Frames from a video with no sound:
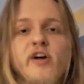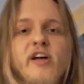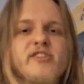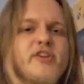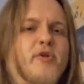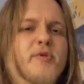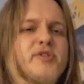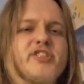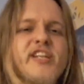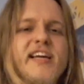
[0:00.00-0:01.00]
So it
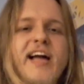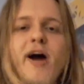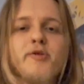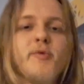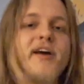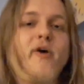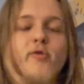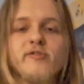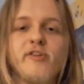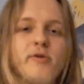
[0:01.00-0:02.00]
was just like, how do I
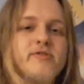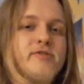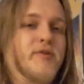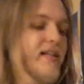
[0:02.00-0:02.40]
own those two